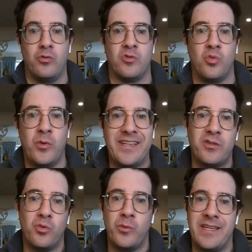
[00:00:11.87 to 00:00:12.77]
who's
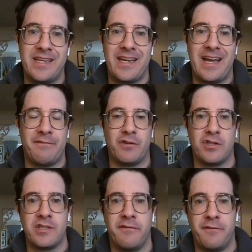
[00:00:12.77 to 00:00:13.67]
week to week
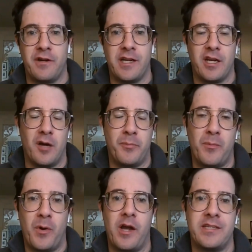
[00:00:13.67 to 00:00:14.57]
after suffering an
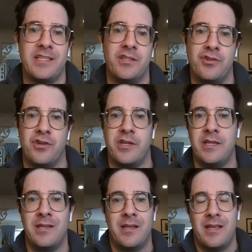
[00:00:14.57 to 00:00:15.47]
upper body
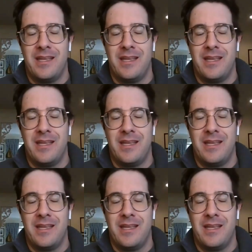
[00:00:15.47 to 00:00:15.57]
injury